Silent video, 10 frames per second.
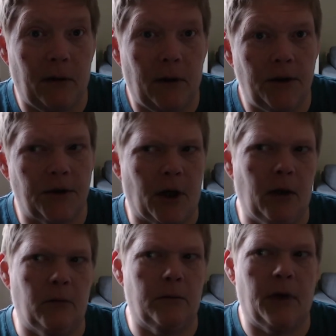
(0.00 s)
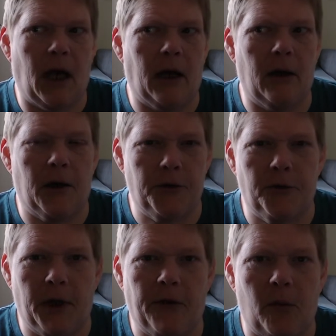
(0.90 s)
So that I
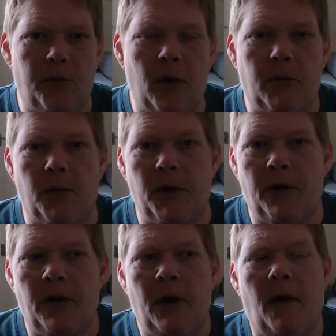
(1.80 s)
shouldn't have a problem with.